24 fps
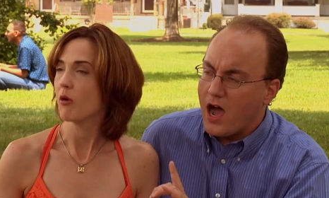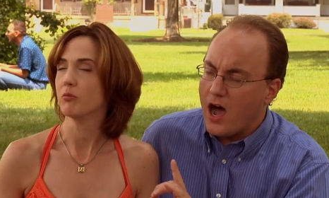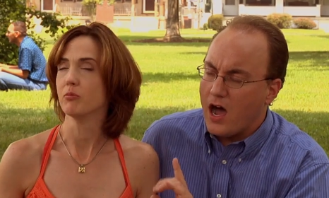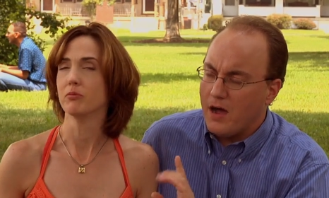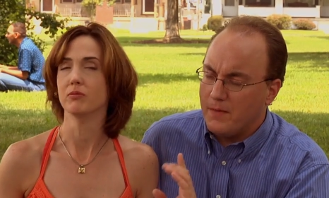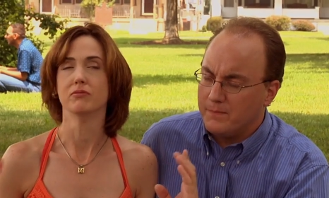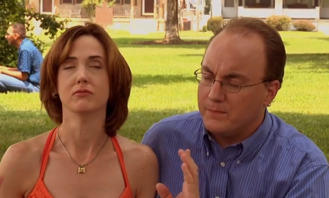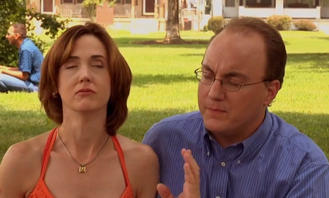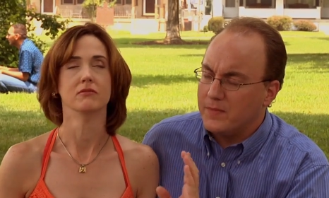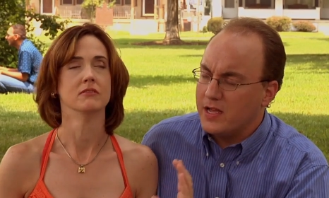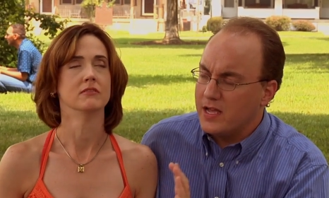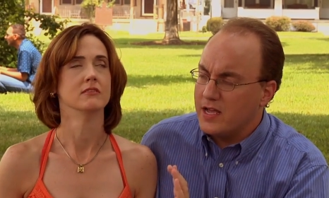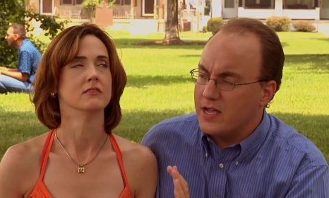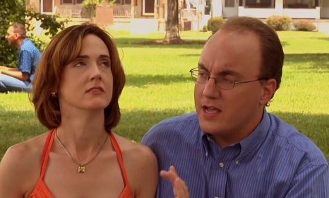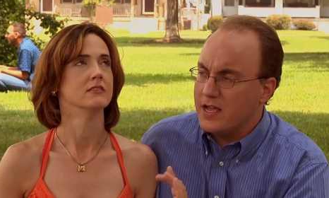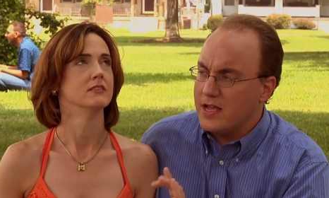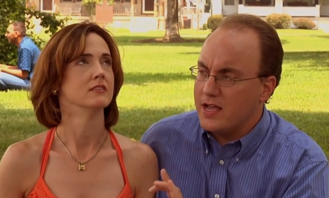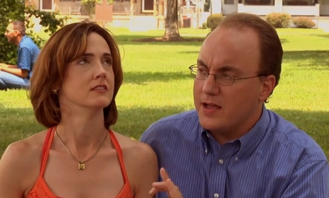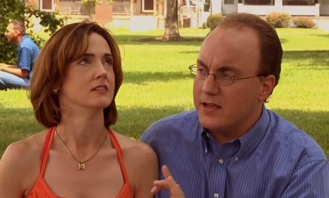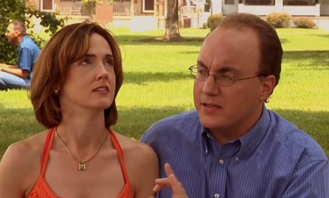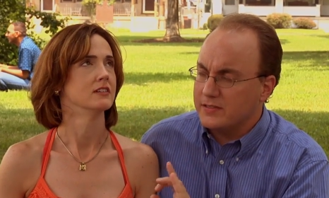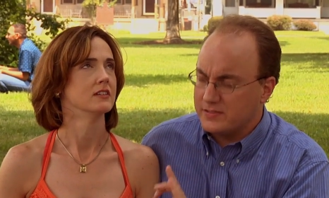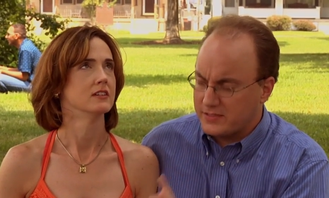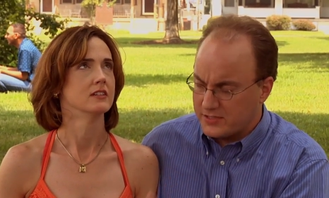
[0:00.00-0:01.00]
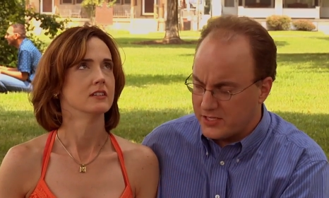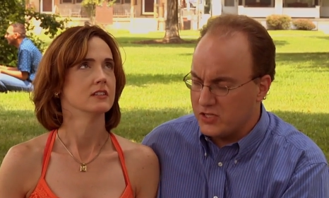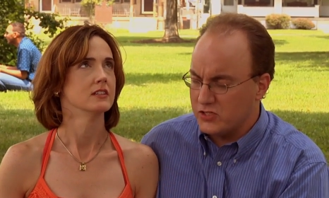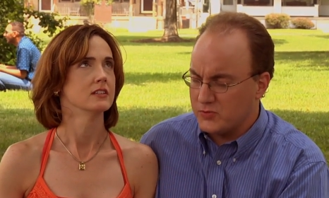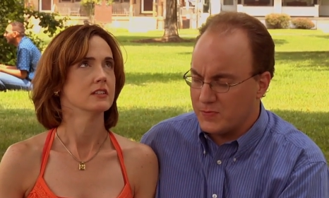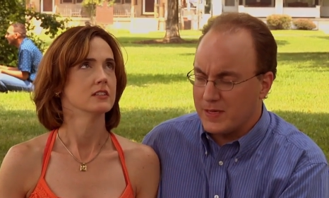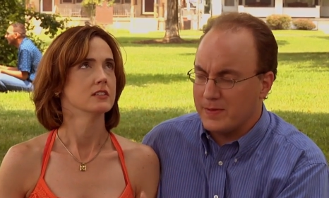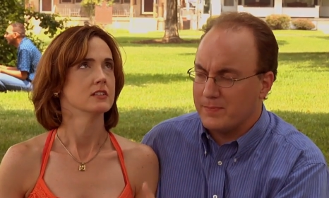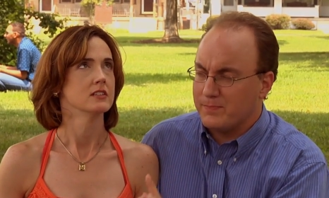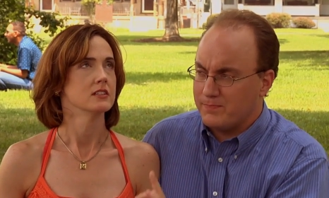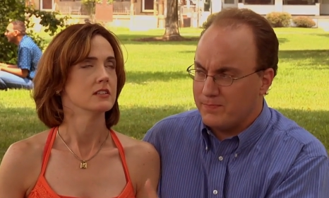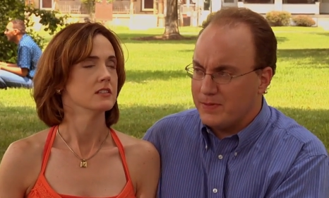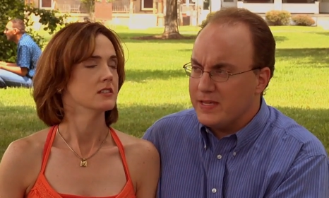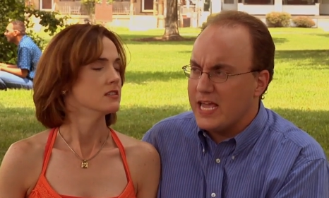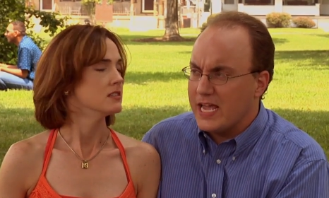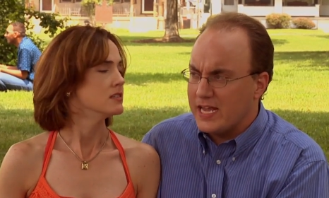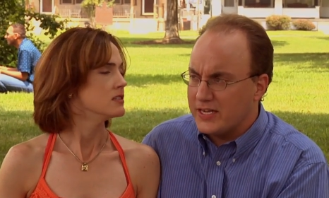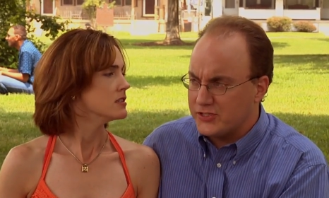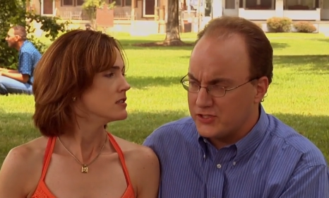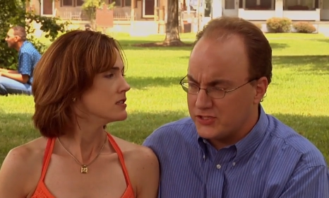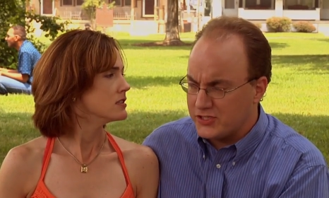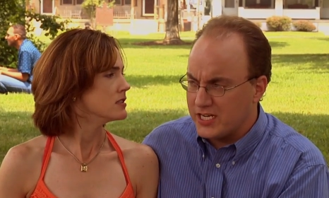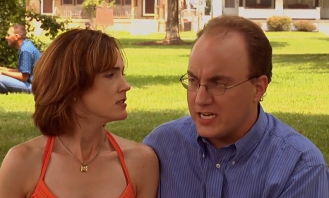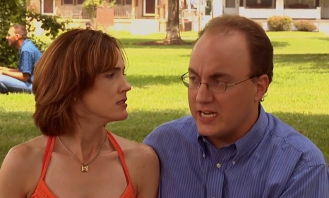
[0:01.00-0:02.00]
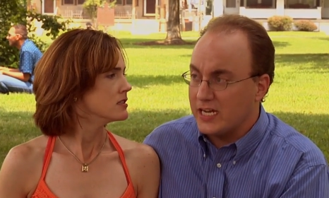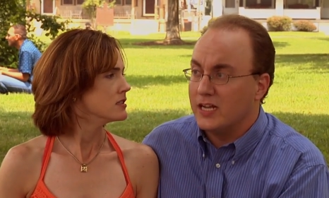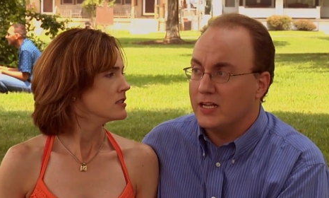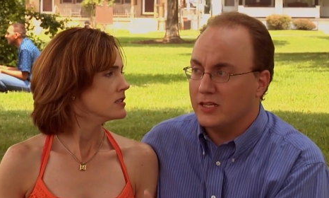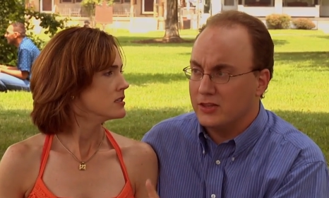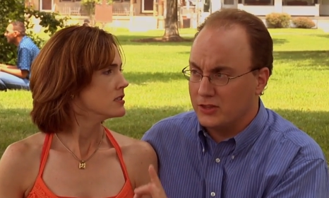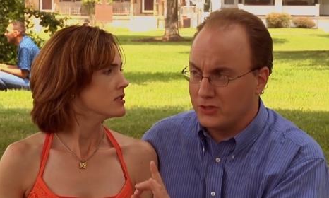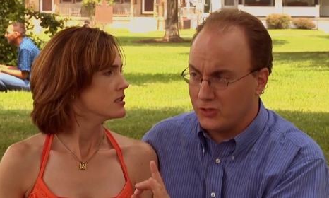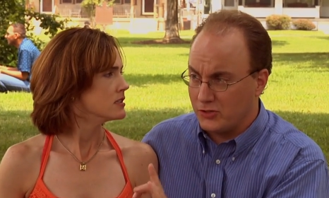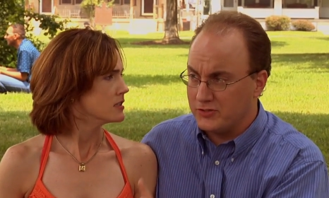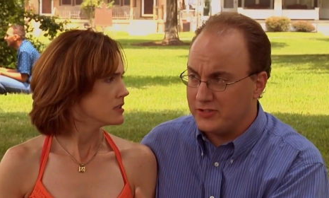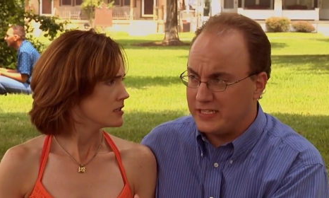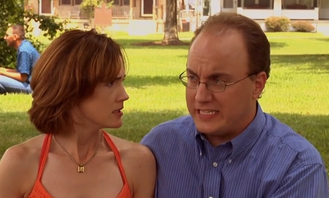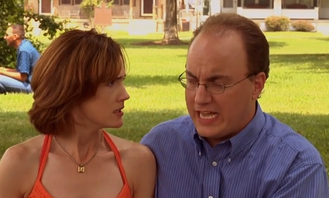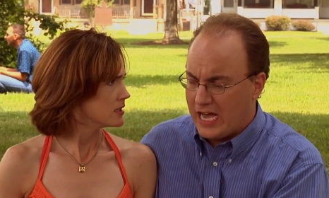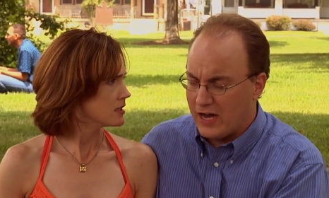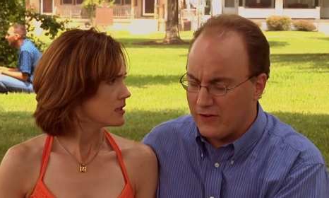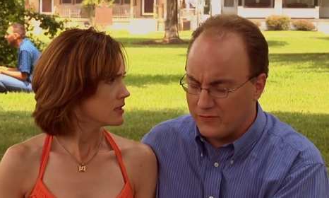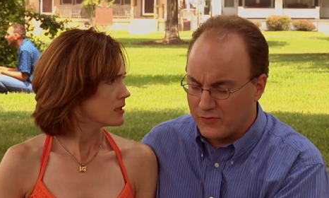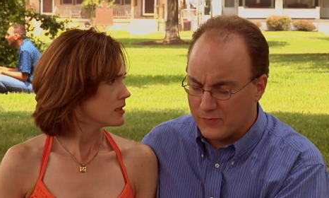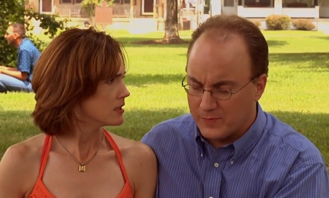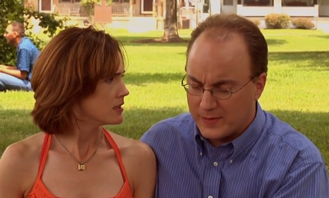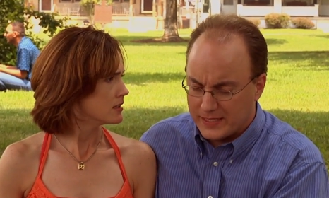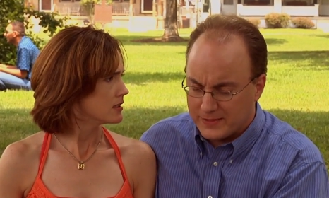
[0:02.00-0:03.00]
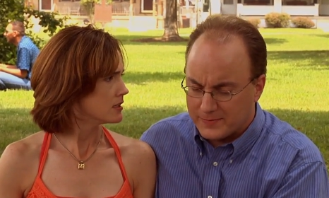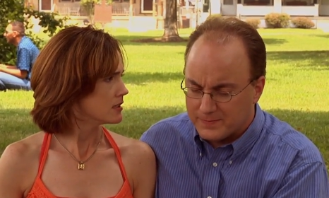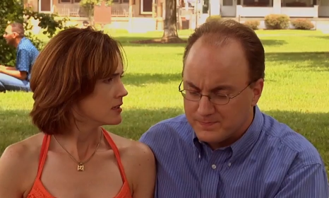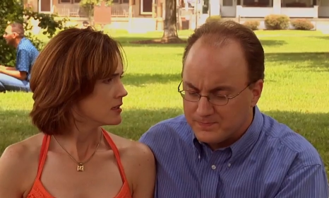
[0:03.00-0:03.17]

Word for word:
Speaker 1: and... um, excuse me, BHT. Learn the alphabet. Yep.